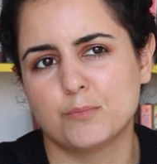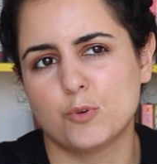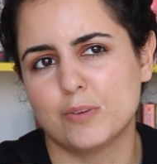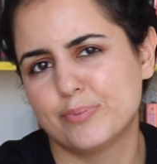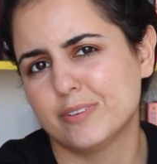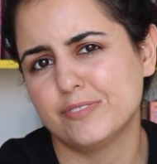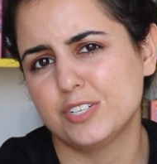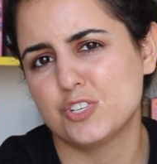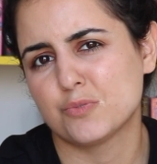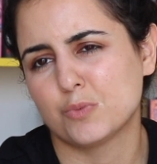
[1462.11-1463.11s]
more
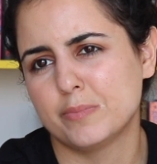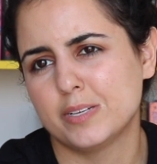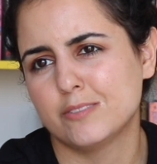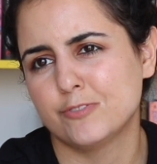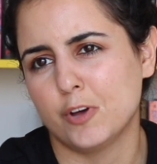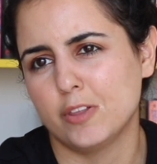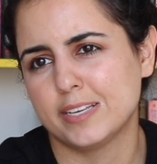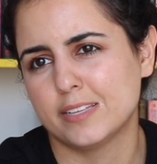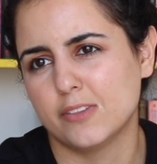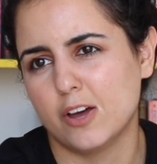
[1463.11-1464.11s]
privileged women falling
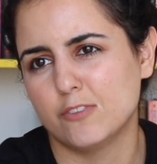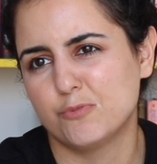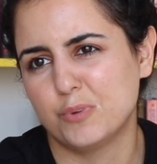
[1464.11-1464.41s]
in love